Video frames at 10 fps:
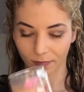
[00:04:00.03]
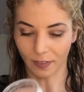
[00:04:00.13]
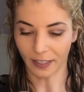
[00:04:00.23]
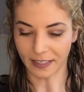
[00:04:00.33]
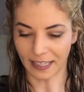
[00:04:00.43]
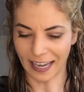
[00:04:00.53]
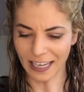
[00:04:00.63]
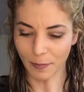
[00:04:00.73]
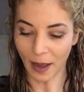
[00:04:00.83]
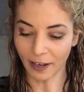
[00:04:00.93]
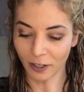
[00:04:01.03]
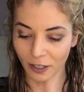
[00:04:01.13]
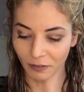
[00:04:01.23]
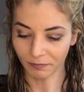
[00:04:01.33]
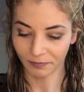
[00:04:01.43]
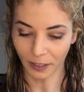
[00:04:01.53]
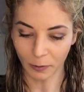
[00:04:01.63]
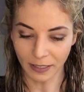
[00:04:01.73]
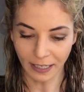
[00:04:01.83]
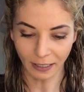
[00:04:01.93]
I guess, cake batter, I
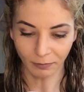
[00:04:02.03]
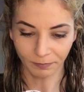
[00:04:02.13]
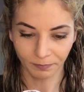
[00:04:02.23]
would say.